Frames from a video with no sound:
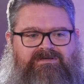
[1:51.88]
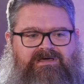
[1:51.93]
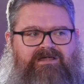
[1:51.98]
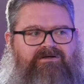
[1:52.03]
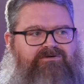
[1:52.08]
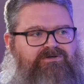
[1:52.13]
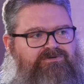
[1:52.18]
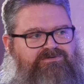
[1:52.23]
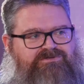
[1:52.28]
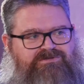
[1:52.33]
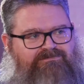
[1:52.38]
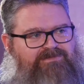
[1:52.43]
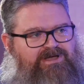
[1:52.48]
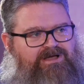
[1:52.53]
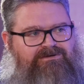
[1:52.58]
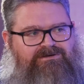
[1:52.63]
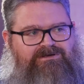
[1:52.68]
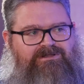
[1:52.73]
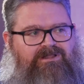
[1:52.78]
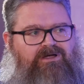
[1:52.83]
I don't know,
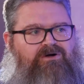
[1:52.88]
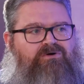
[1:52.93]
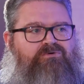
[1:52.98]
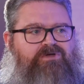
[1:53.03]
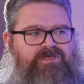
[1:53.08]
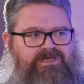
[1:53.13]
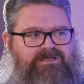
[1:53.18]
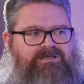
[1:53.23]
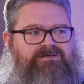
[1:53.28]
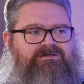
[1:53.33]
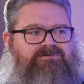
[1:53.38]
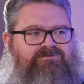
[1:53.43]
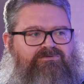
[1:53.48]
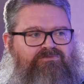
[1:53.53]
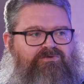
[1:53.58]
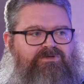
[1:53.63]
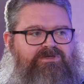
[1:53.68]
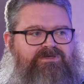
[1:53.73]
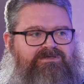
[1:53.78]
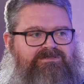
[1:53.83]
somehow glowing
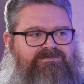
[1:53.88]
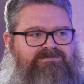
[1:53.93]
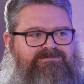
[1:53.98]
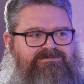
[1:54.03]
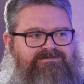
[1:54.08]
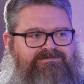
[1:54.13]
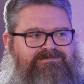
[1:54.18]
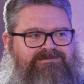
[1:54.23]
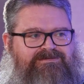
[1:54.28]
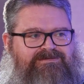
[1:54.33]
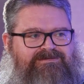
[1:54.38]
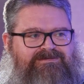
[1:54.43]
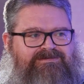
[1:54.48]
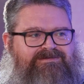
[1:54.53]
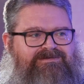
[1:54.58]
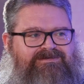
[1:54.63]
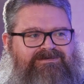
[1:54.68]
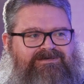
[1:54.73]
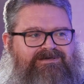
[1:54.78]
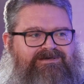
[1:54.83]
with
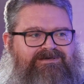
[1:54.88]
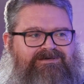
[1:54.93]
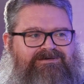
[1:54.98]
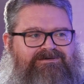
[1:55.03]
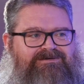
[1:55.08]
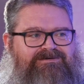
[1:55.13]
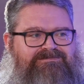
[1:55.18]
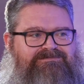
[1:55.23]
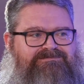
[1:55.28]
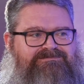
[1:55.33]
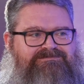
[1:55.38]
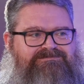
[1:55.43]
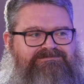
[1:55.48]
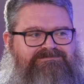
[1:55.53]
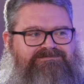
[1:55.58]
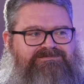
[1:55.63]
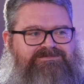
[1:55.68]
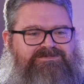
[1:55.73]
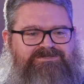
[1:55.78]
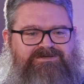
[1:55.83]
some
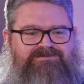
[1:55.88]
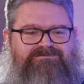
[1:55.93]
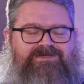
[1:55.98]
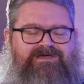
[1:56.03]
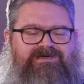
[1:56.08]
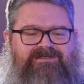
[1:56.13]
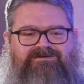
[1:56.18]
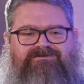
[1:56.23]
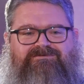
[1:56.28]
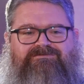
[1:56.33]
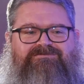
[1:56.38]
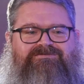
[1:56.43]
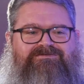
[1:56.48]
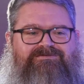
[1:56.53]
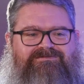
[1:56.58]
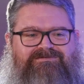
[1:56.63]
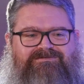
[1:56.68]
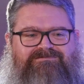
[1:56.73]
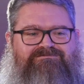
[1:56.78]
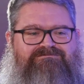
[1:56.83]
kind of
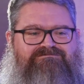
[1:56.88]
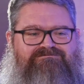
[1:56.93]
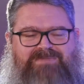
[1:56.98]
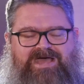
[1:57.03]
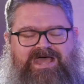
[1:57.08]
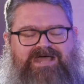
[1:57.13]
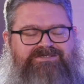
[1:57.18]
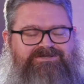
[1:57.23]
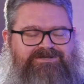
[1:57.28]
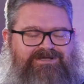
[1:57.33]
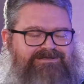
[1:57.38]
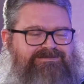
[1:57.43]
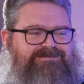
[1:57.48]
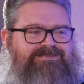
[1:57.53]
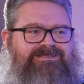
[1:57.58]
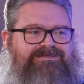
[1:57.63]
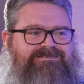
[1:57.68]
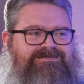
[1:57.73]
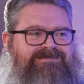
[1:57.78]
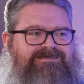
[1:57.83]
magic
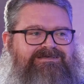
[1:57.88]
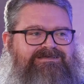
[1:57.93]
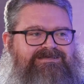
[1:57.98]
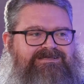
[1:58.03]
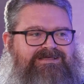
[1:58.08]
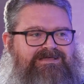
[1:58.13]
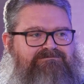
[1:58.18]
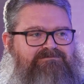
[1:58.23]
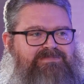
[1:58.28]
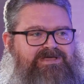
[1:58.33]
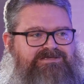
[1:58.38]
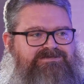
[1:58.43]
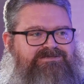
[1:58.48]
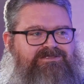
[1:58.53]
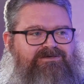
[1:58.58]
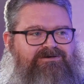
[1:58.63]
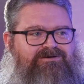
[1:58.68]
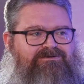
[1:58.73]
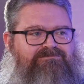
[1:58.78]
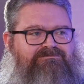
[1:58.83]
that makes
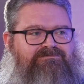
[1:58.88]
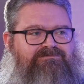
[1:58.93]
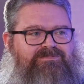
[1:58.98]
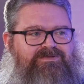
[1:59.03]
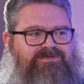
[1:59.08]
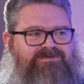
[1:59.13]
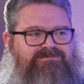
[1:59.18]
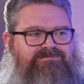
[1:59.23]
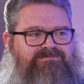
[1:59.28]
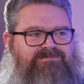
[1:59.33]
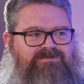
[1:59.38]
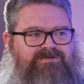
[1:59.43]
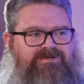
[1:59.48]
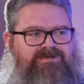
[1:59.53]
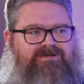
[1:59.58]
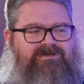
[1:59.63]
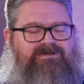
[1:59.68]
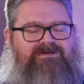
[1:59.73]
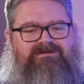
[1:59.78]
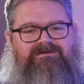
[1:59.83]
them
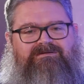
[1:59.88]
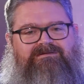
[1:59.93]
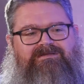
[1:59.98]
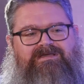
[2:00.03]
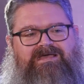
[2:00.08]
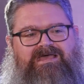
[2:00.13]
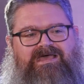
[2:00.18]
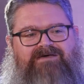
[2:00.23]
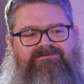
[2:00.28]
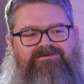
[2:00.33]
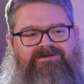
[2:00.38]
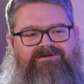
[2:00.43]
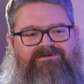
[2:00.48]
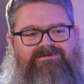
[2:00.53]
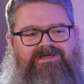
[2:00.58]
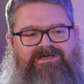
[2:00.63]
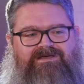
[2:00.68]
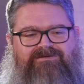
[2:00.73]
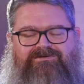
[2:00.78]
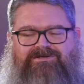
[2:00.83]
have
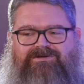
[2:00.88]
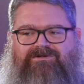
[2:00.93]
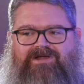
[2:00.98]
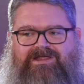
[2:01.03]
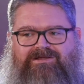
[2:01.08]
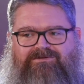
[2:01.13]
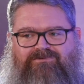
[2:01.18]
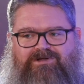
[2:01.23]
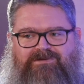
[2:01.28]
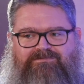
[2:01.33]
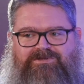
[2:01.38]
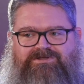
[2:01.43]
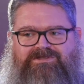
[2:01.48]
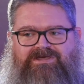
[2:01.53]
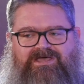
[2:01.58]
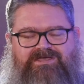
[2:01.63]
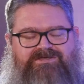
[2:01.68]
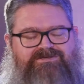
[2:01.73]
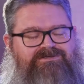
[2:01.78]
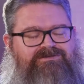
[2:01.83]
a great
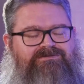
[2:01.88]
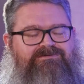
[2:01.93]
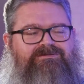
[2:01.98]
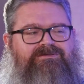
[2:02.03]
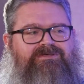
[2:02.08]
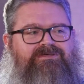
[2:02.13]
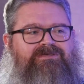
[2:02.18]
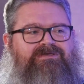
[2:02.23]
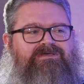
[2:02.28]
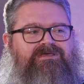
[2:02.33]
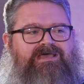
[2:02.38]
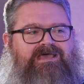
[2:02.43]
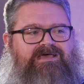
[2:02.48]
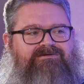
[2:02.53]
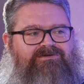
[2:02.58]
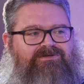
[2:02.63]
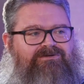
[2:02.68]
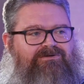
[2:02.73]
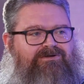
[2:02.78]
reputation, have a